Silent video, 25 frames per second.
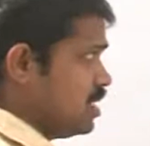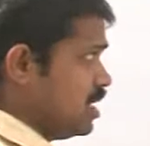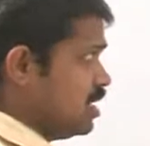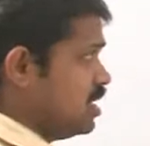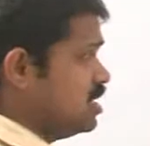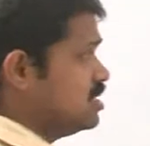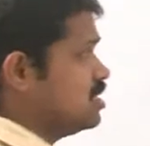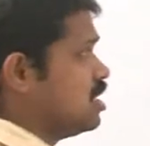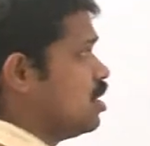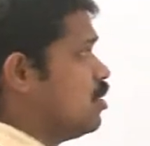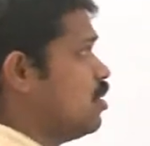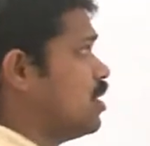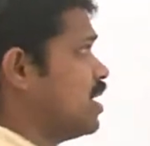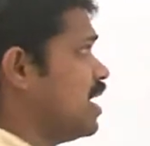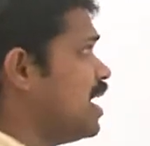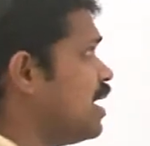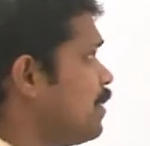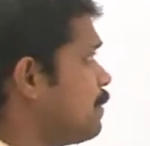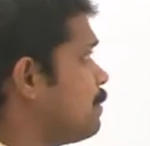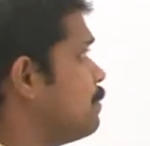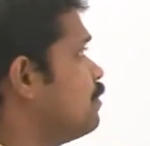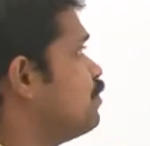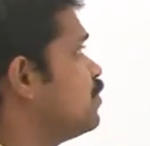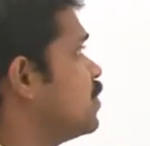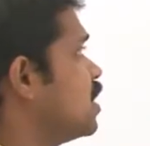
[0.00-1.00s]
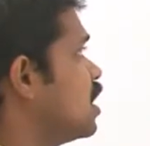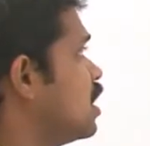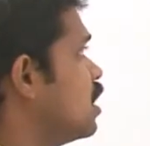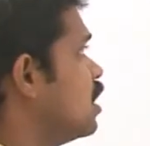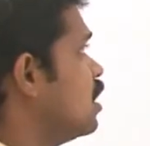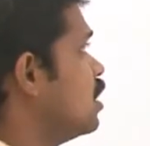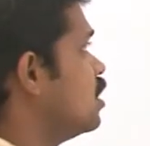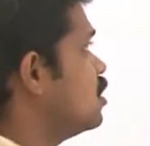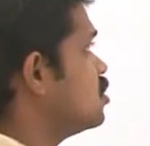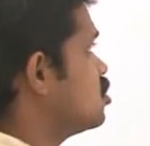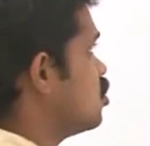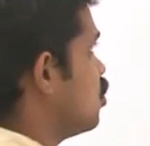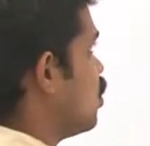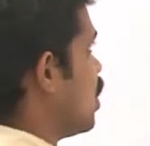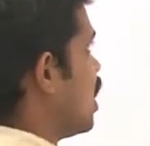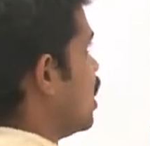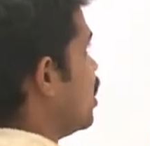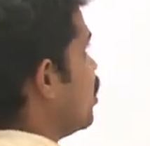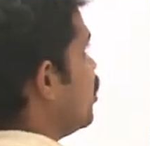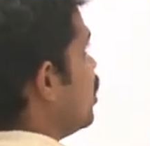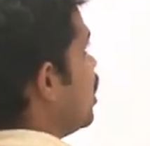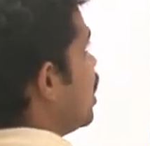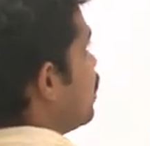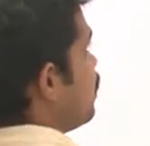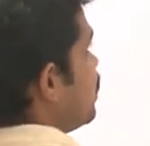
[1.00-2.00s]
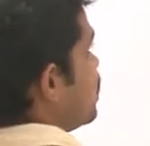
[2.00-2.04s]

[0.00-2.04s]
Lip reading: that is our aim. So what we have